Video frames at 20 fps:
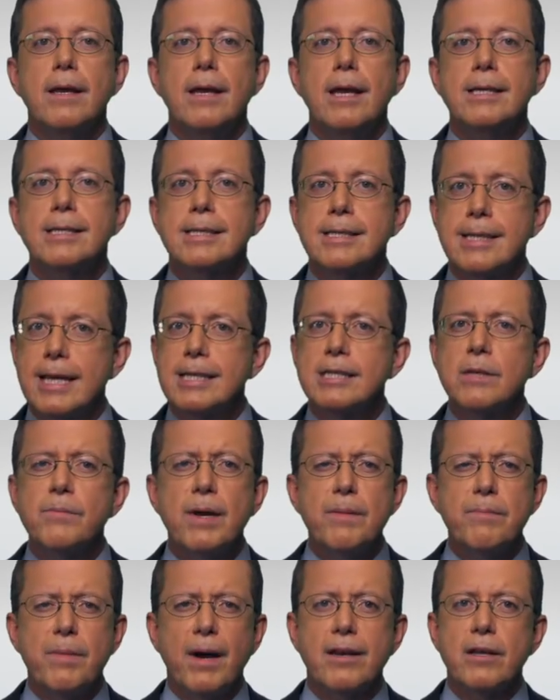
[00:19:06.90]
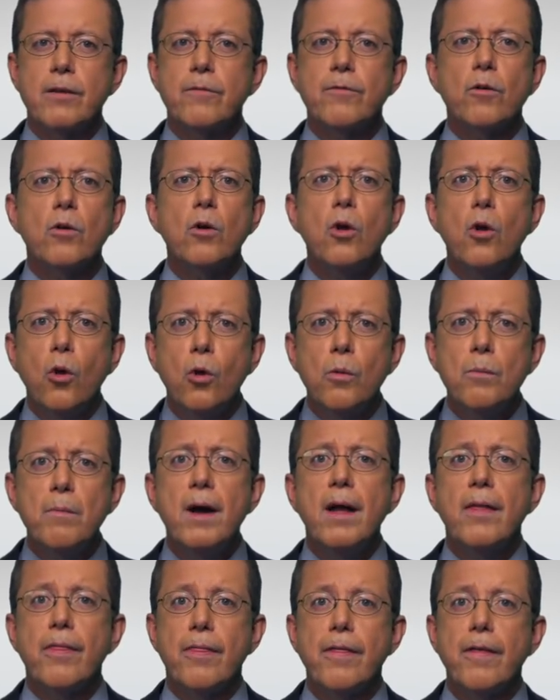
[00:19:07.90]
It stays in my body for a whole
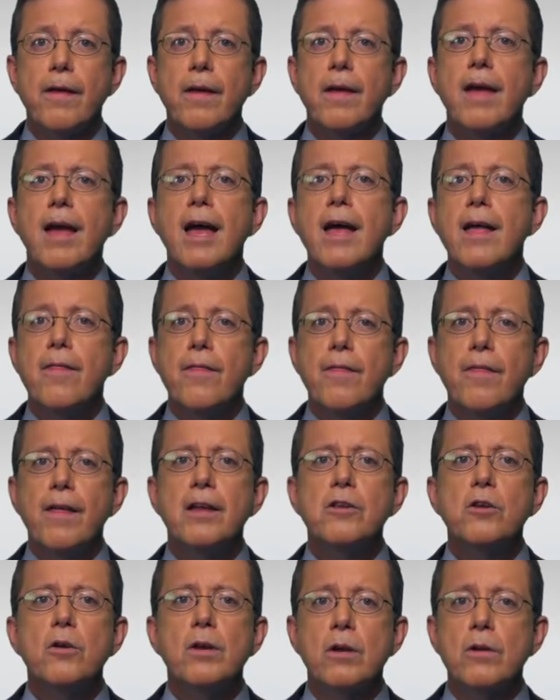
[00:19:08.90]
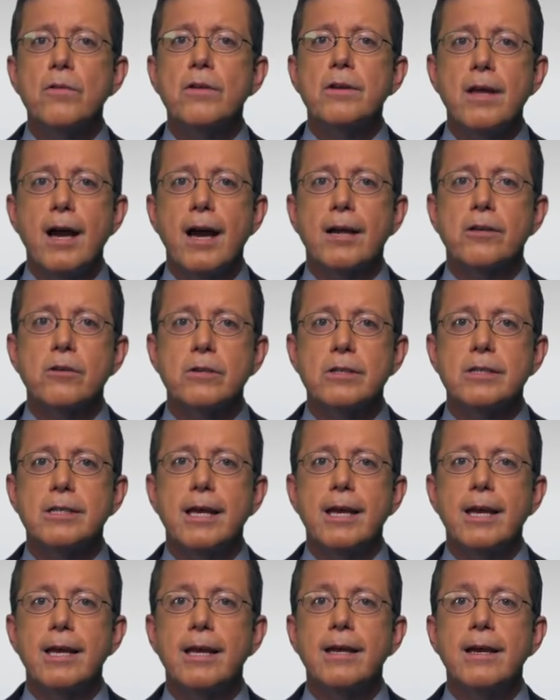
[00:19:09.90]
month." Then you hear the doctor
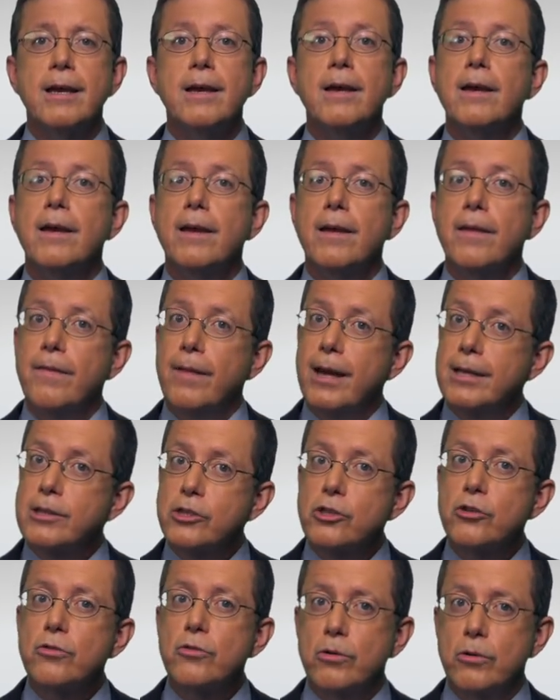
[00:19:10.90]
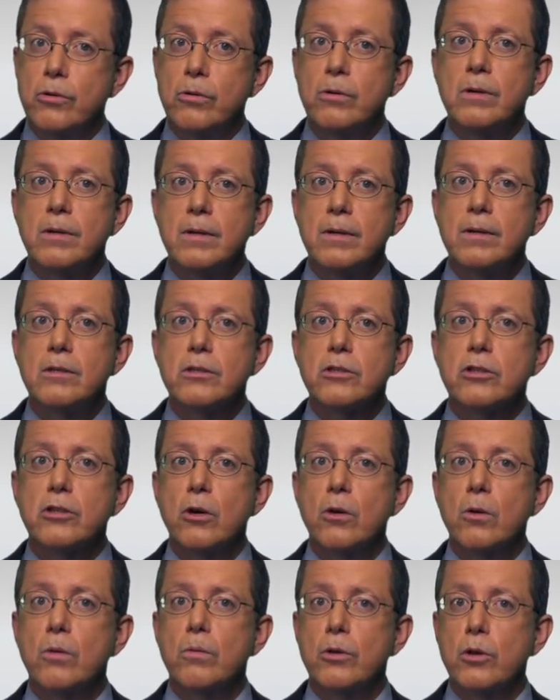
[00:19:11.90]
say, "That's true.
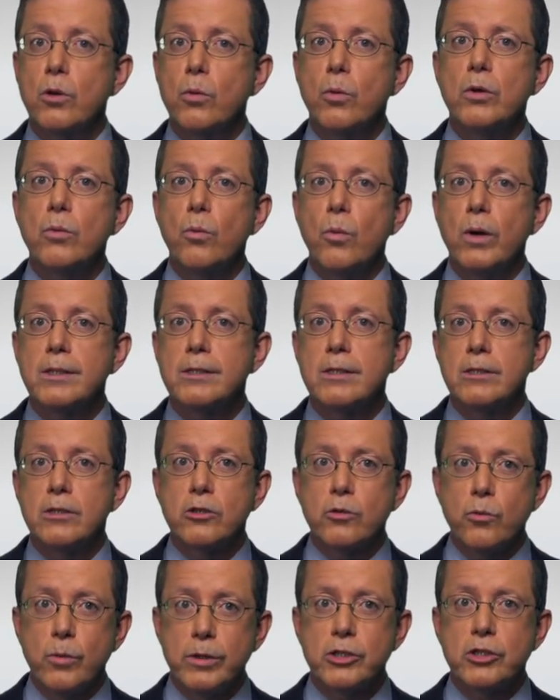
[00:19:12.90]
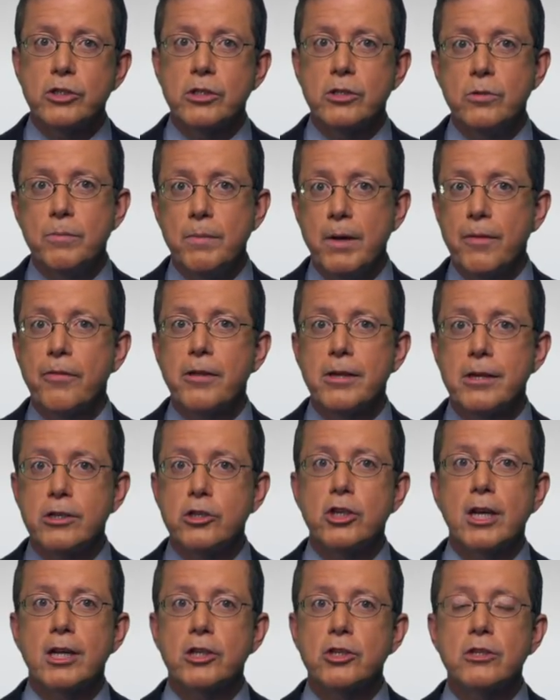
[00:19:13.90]
So you wouldn't want to switch to monthly
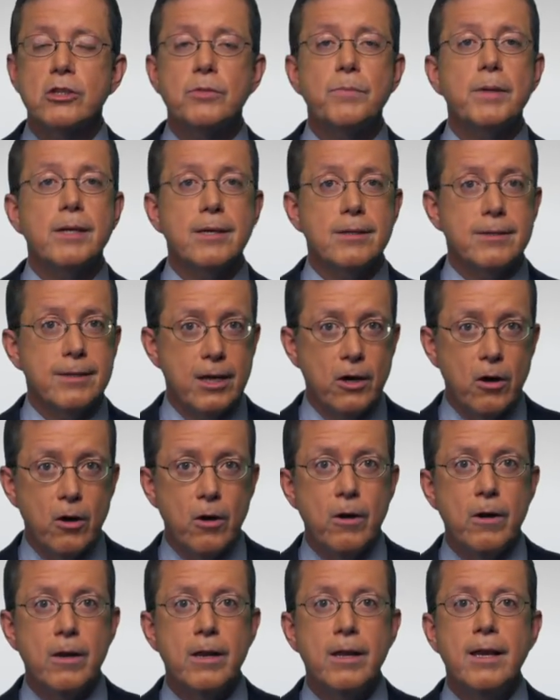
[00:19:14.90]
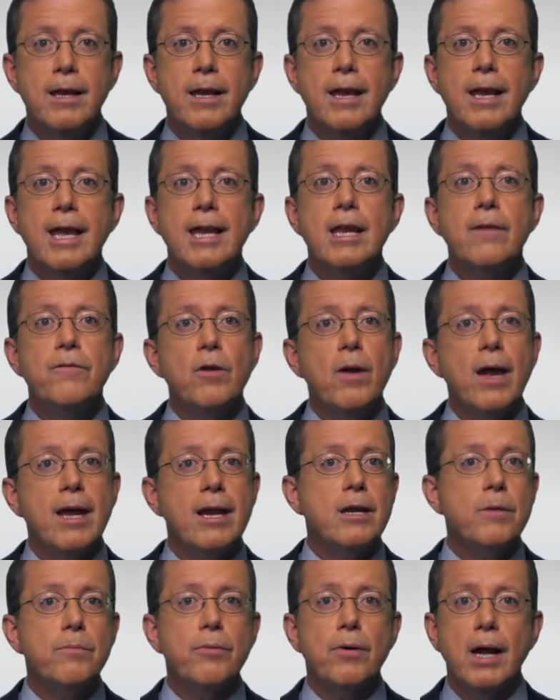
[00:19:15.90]
injections because they hurt. And if you had
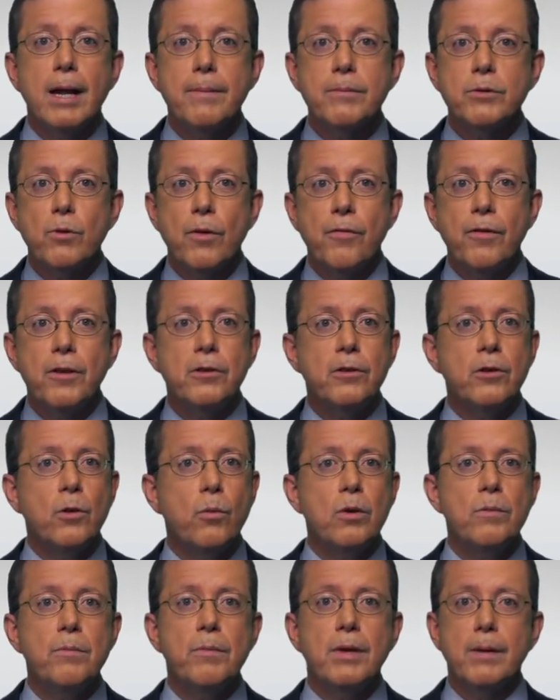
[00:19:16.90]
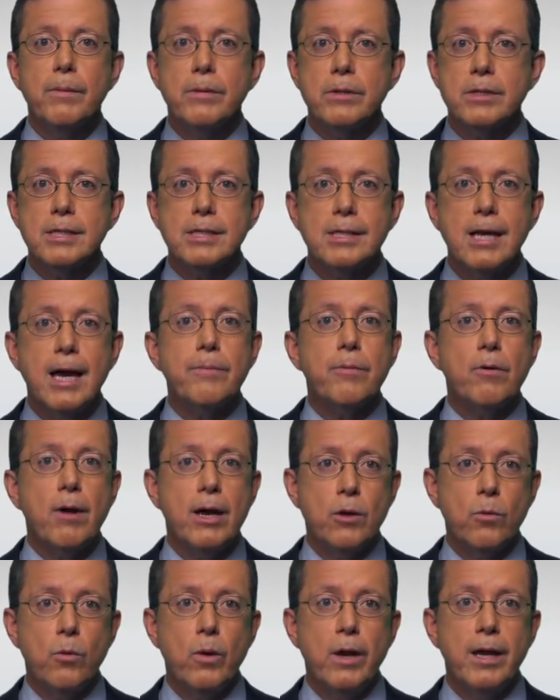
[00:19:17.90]
any problems with it, you wouldn't be able to stop
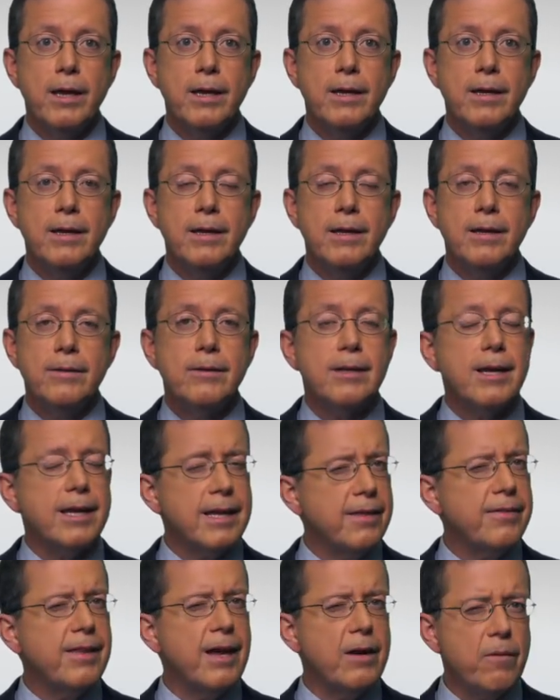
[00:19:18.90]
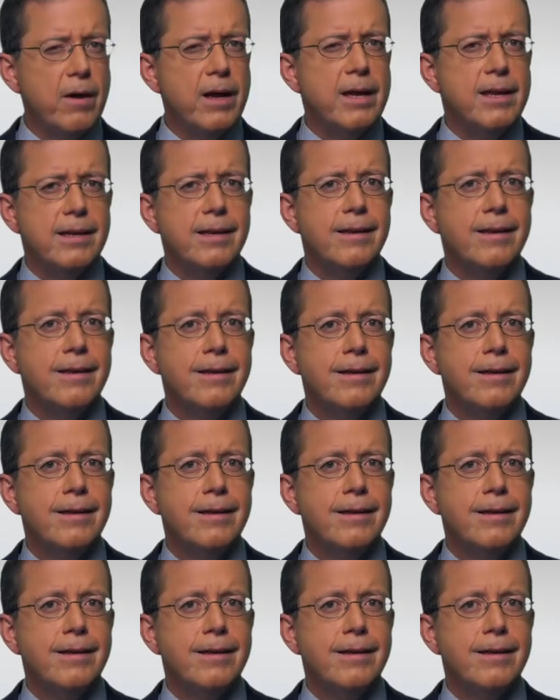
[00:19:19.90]
right away. Did I get that right?"